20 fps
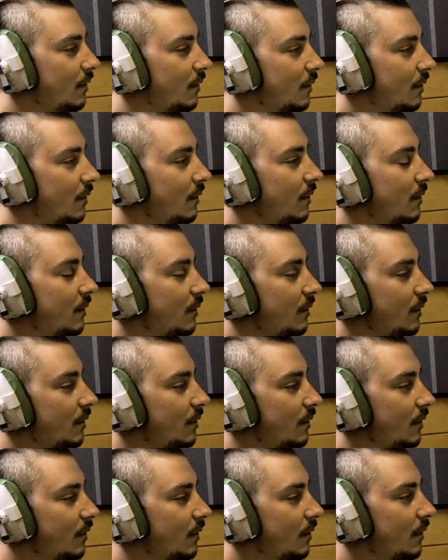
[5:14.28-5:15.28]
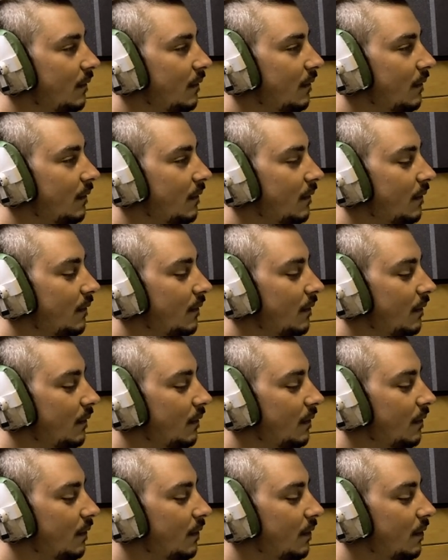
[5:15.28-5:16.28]

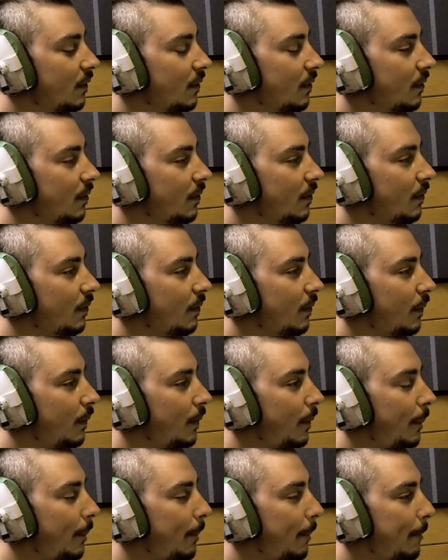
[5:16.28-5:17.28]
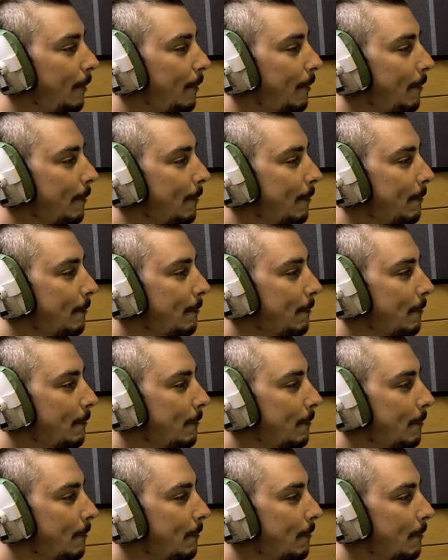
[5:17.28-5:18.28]

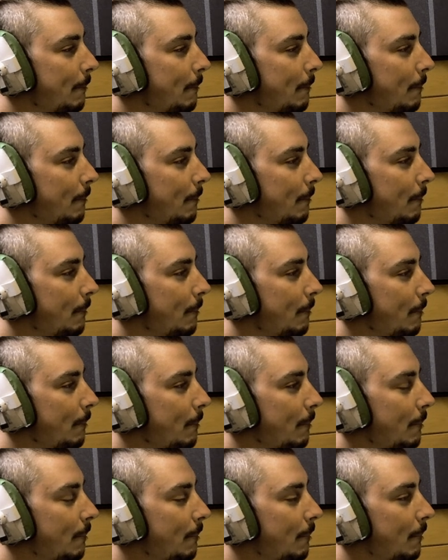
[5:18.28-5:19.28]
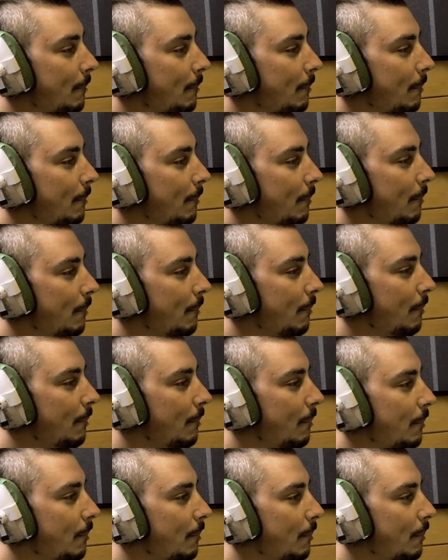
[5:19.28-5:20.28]

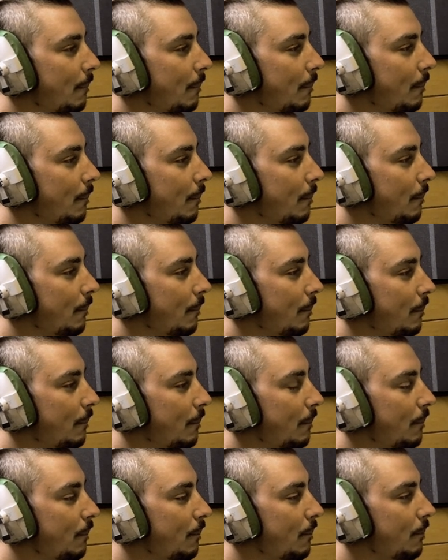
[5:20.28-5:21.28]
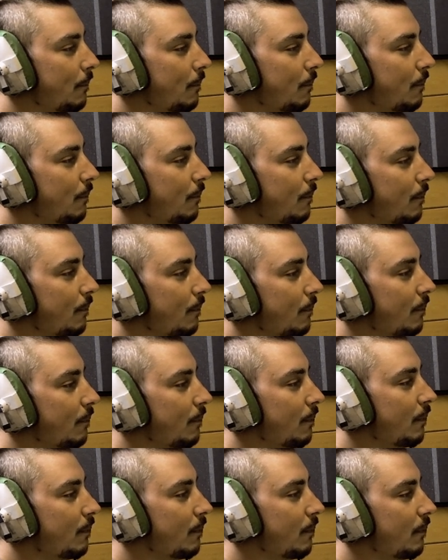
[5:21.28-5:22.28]
This person isn't speaking.